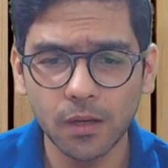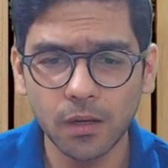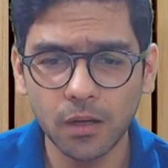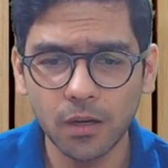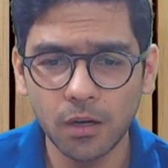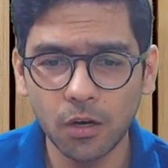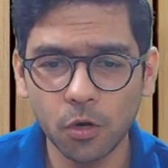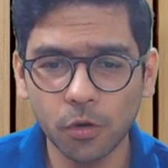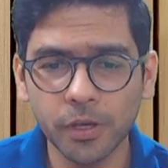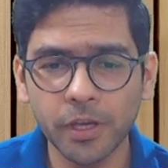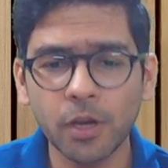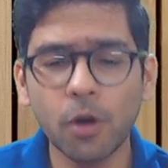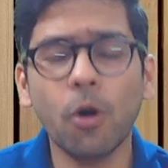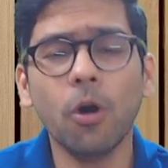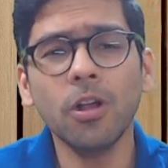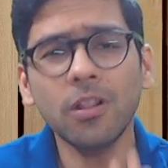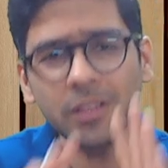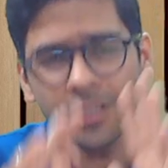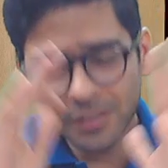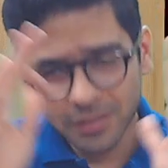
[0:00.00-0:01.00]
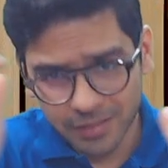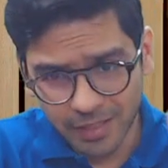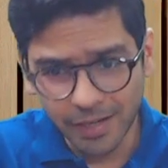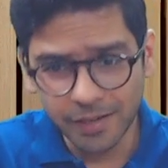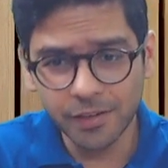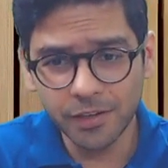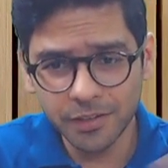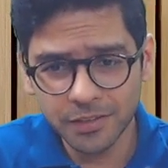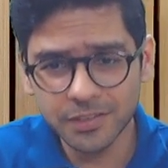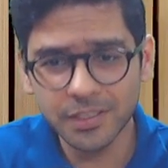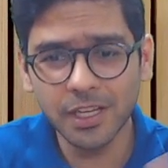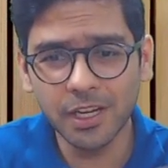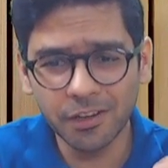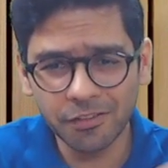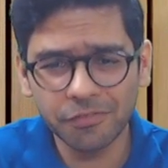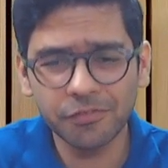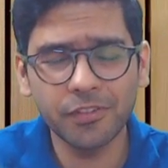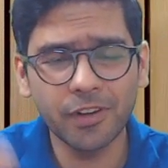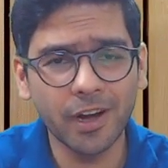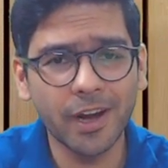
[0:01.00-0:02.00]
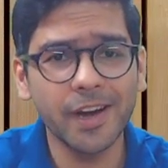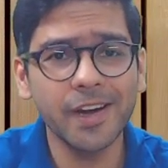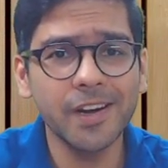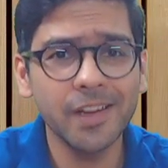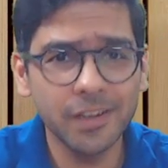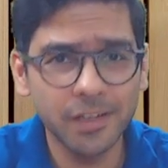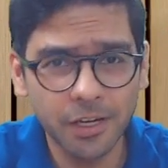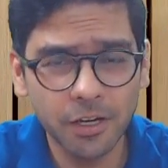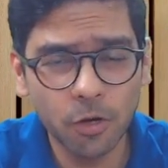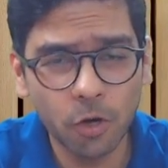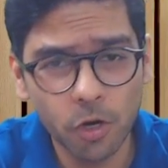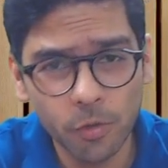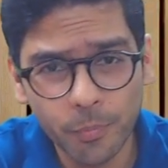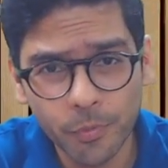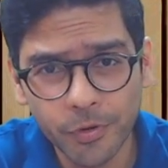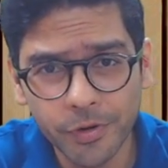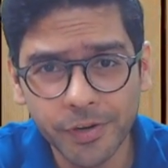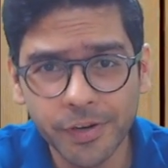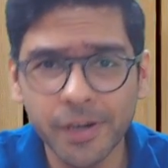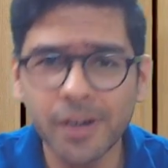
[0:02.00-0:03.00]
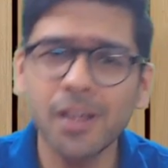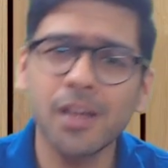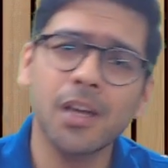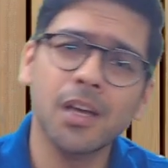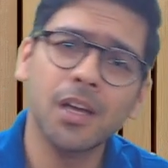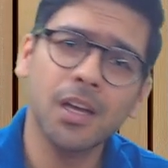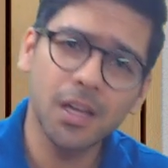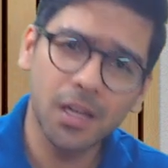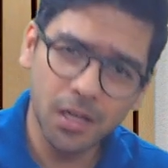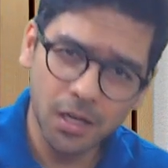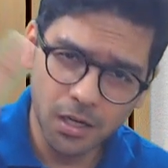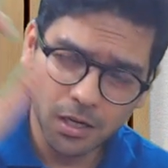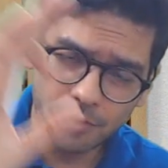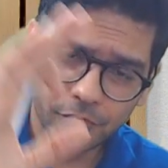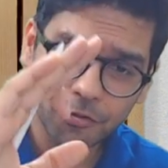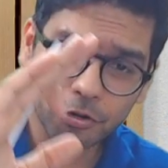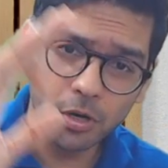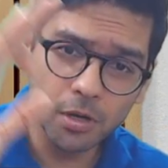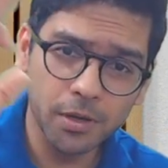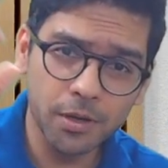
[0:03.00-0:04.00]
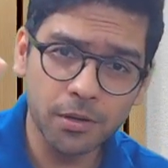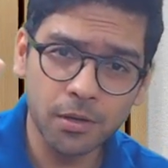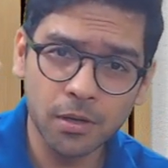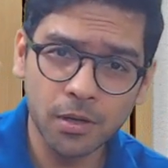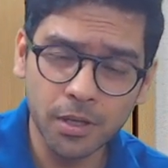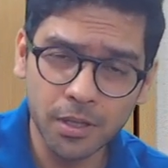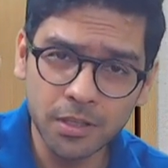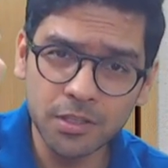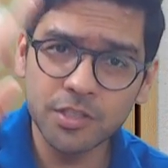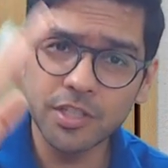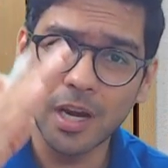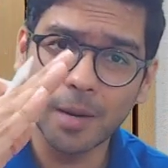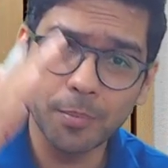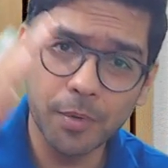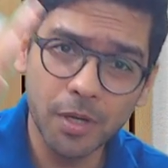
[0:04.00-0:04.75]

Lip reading: Okay, all the standards they have tried and incorporated from in chapter